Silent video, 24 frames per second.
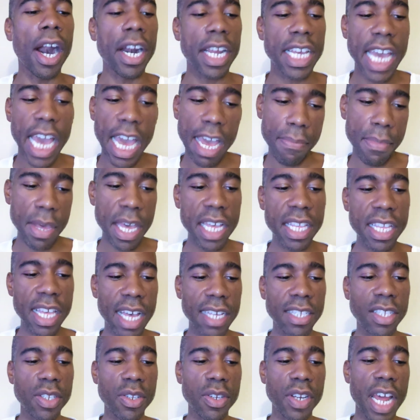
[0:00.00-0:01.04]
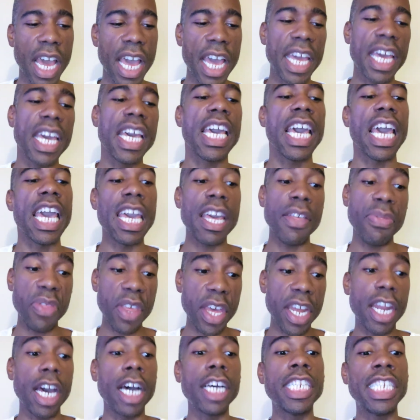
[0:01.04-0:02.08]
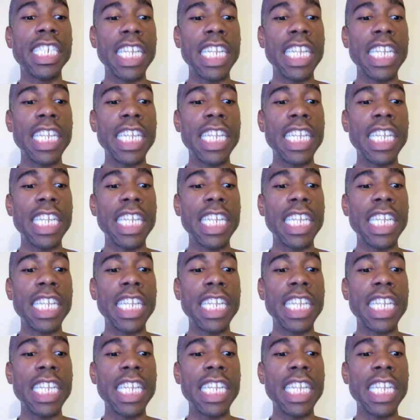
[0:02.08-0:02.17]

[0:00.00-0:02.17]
or came in yesterday, and then